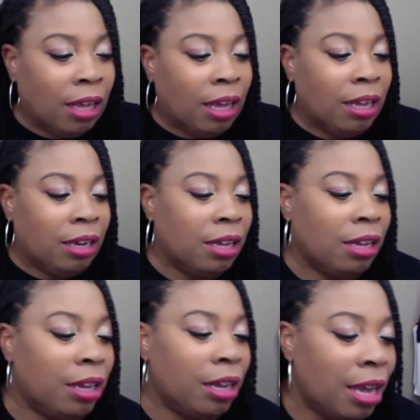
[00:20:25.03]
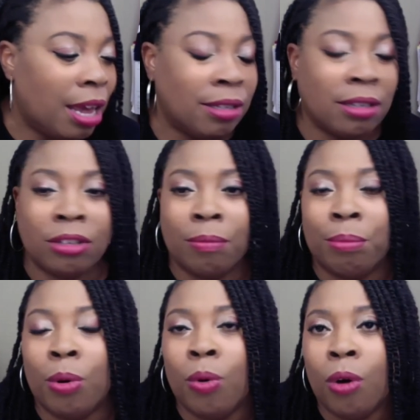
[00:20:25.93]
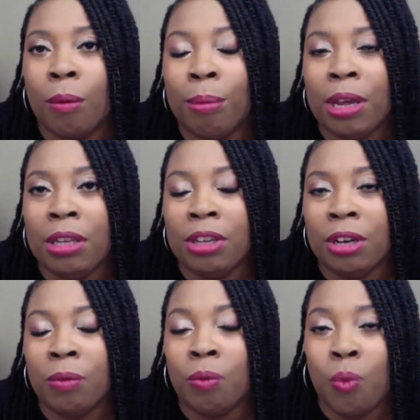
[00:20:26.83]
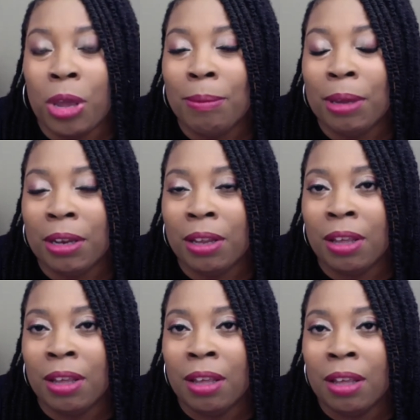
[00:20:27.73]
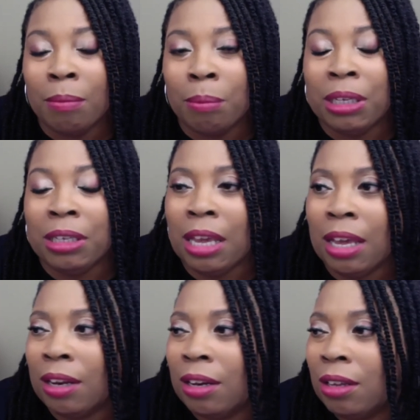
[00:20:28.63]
and he he has such a poor opinion of women but yet